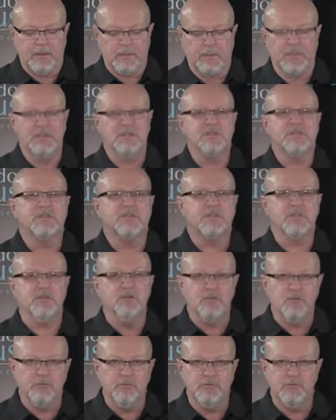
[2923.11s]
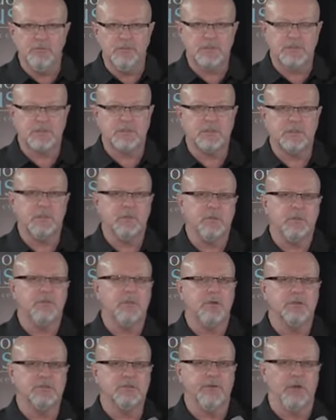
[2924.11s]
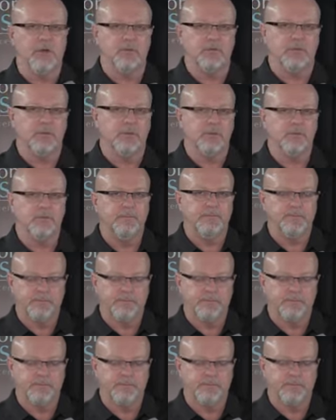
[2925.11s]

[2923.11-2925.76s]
consumes the most vulnerable.